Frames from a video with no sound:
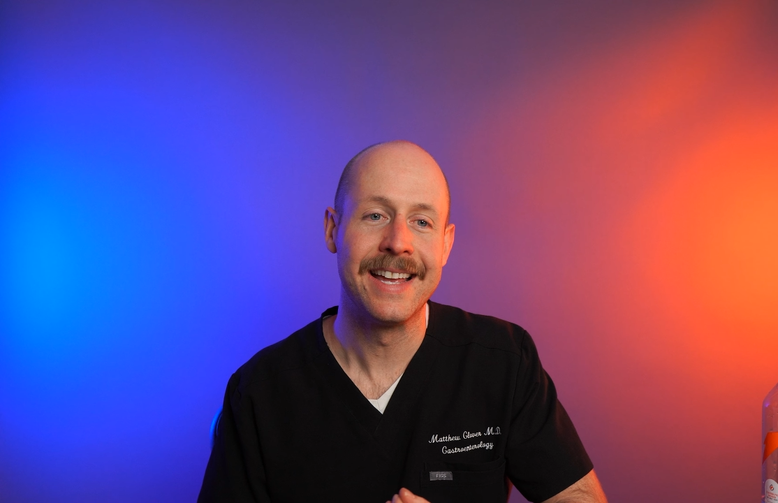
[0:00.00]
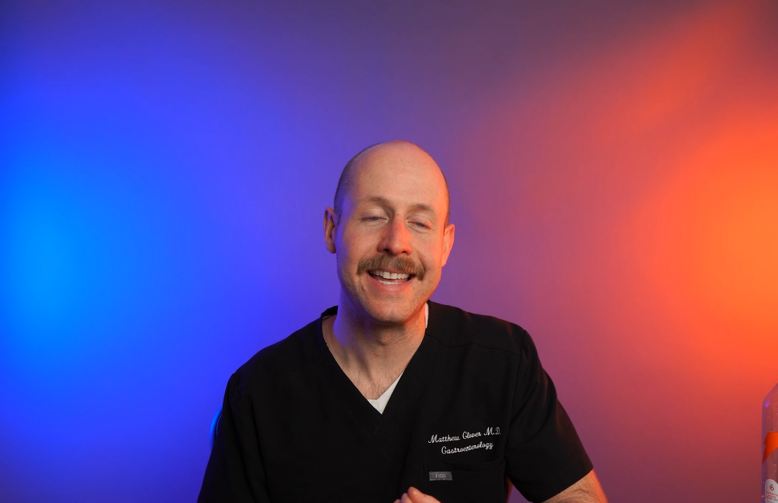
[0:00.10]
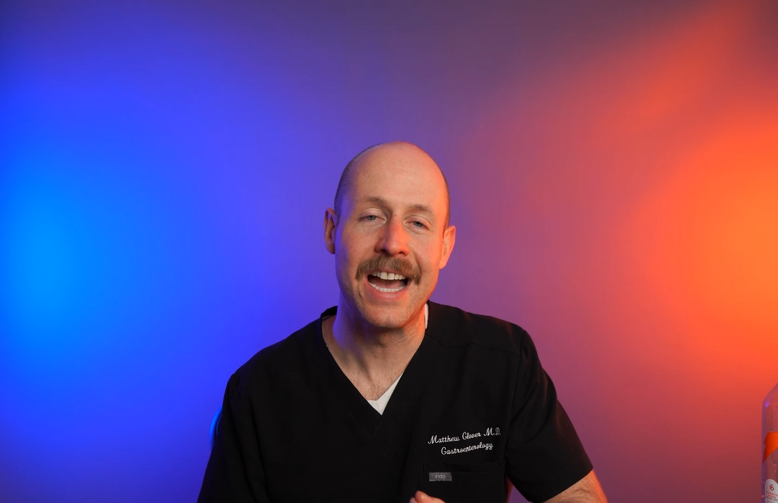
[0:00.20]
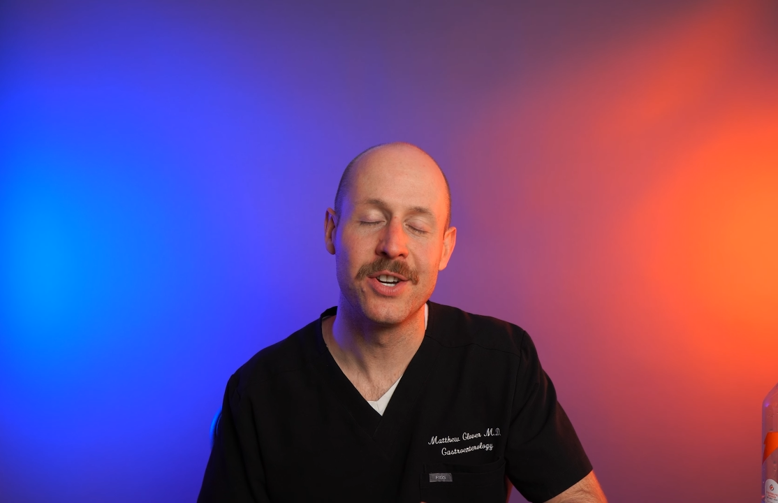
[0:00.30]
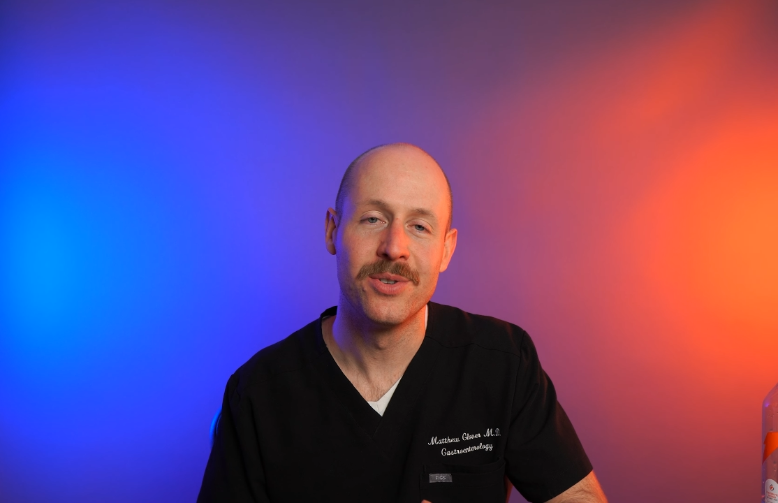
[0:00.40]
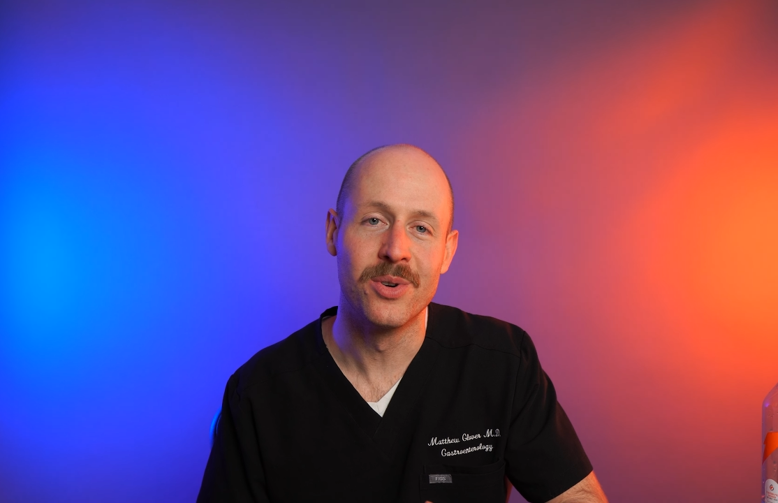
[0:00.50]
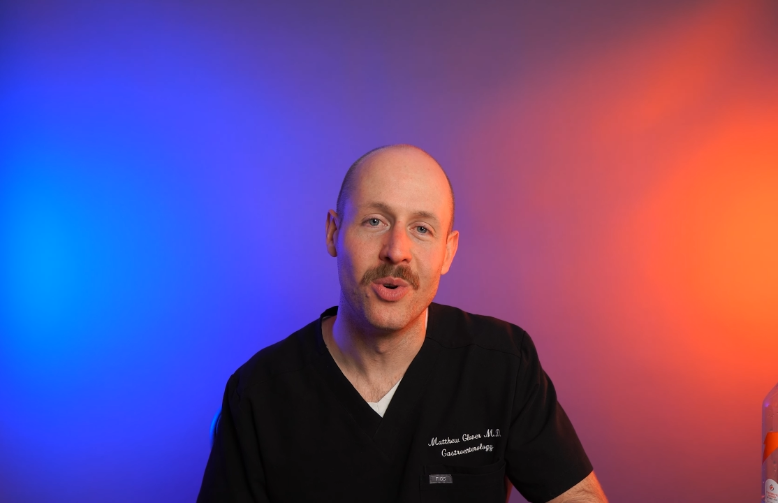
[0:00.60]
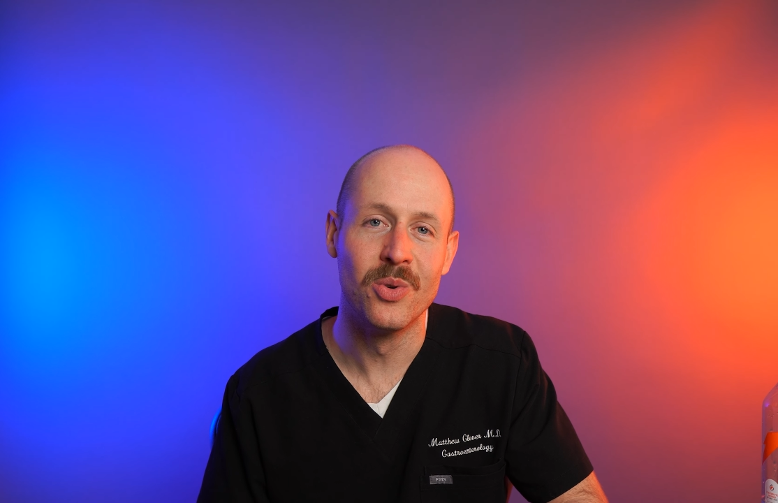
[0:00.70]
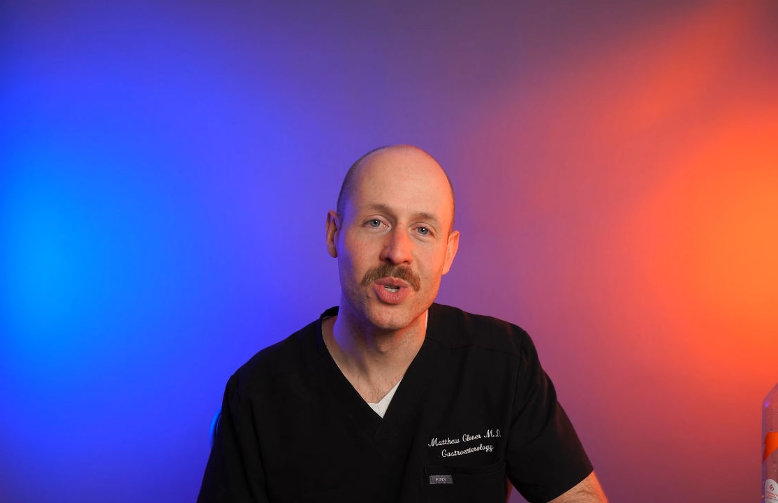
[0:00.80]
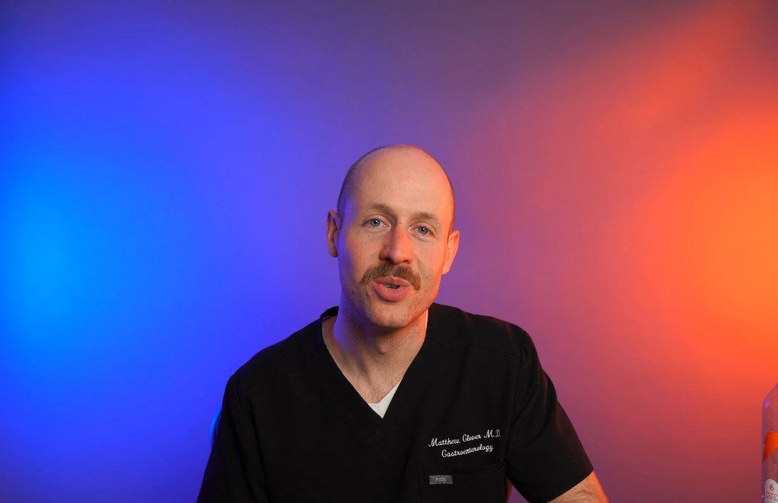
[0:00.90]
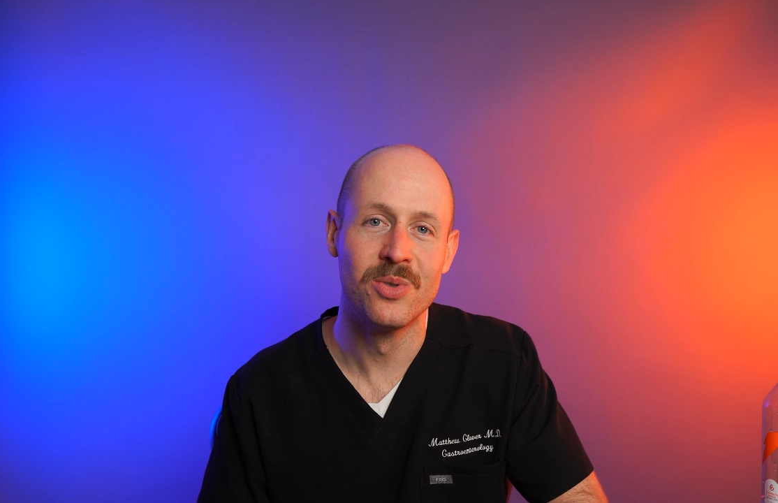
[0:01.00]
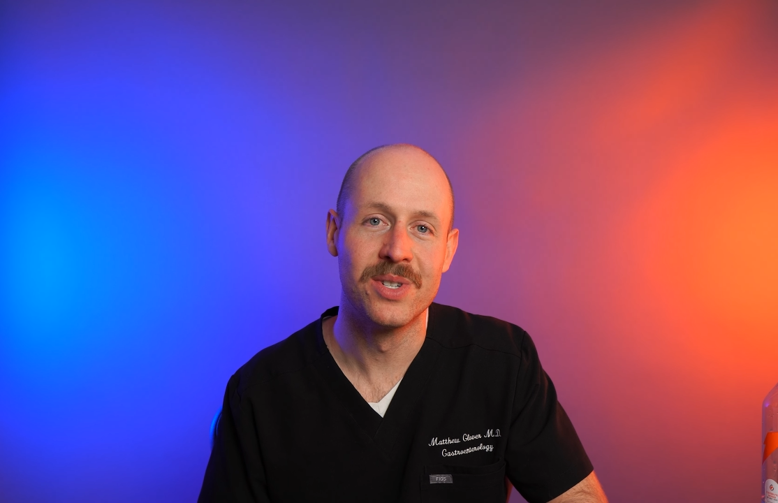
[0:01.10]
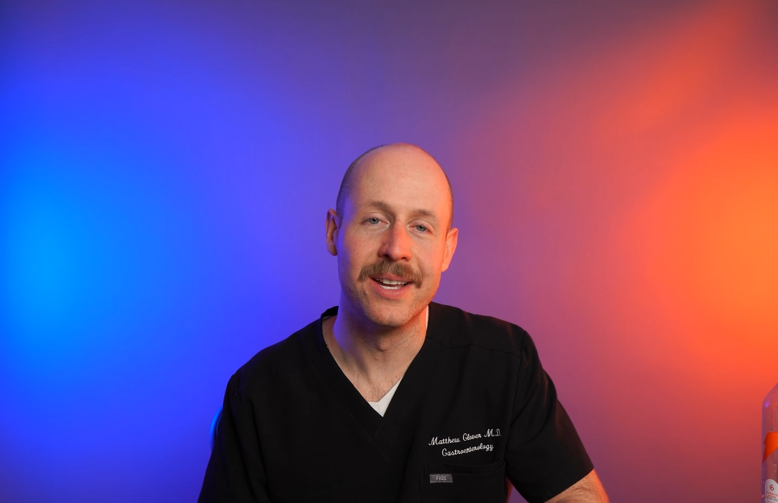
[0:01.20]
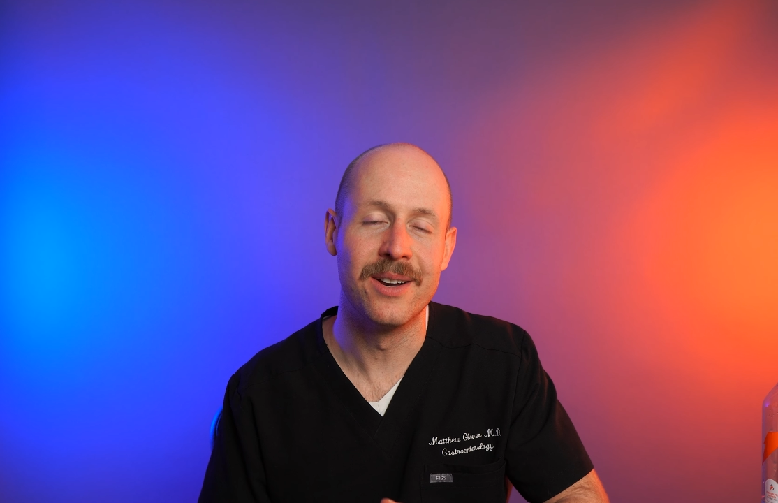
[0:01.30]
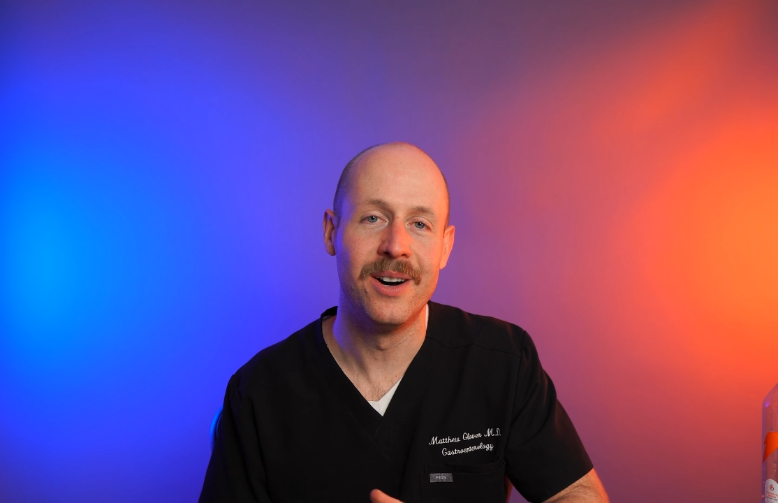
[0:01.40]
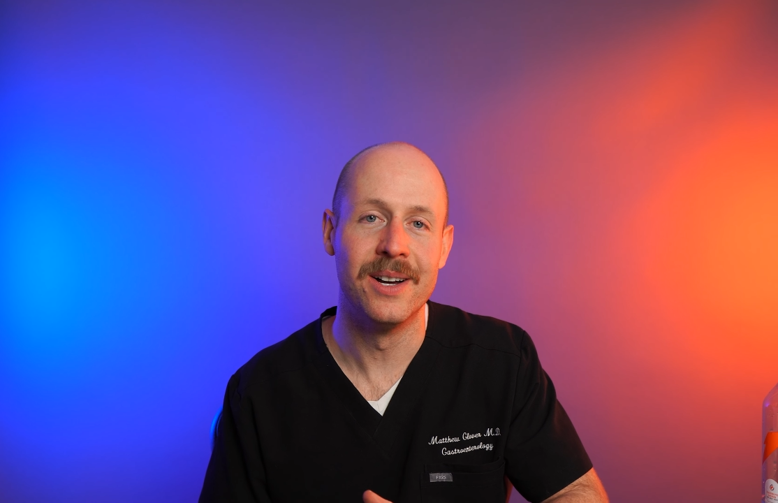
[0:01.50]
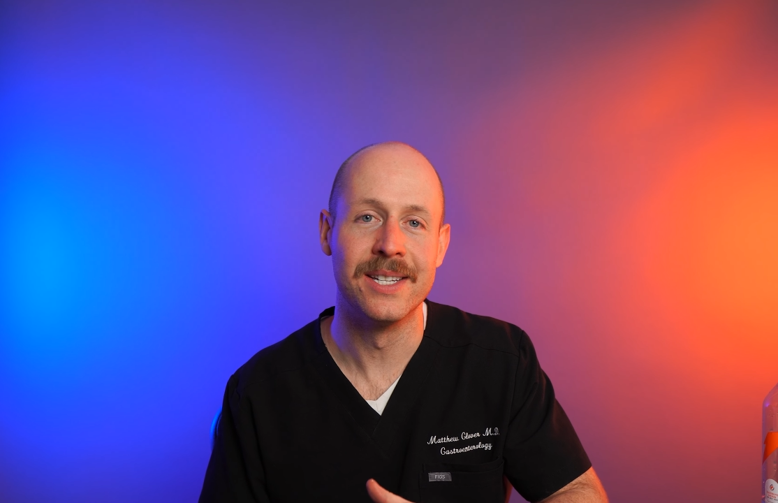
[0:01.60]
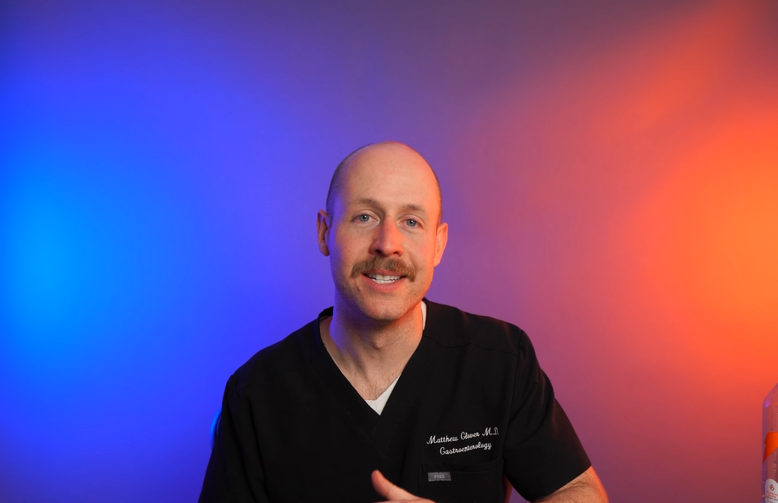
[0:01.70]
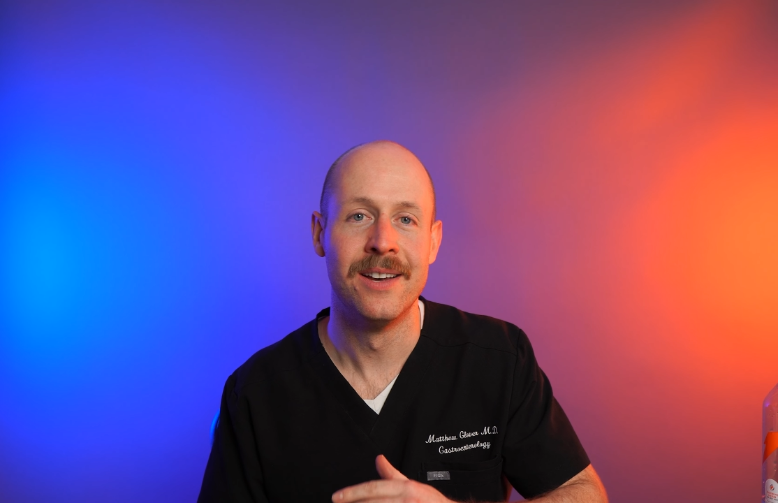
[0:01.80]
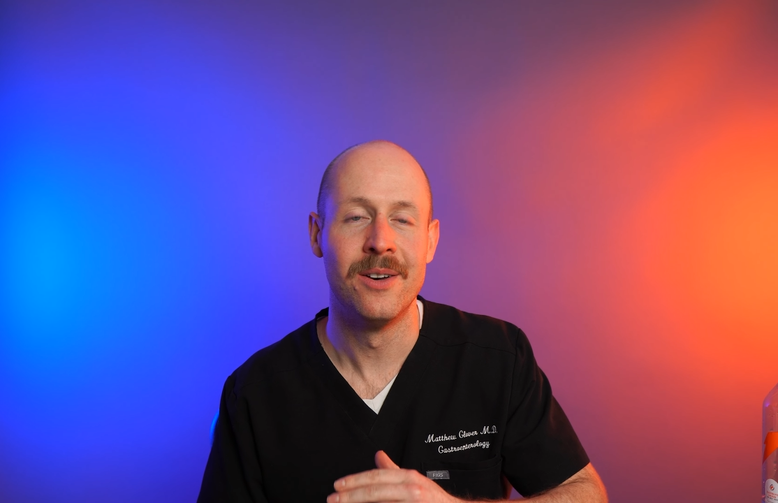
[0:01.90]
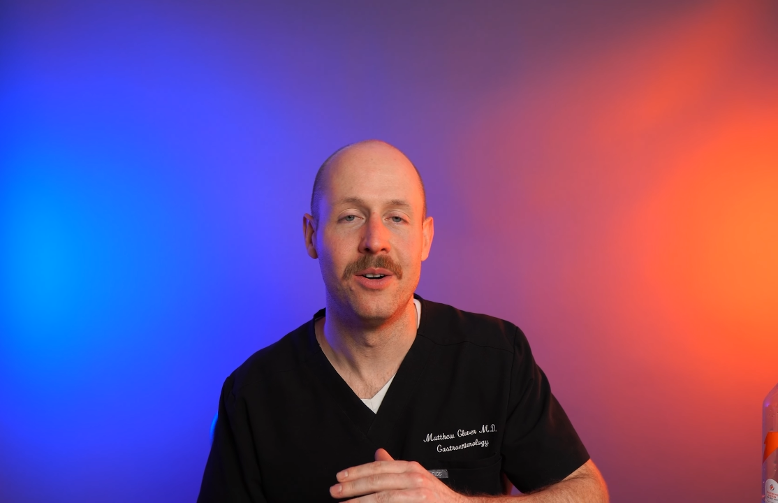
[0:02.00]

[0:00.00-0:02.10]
gastric ulcers, they cause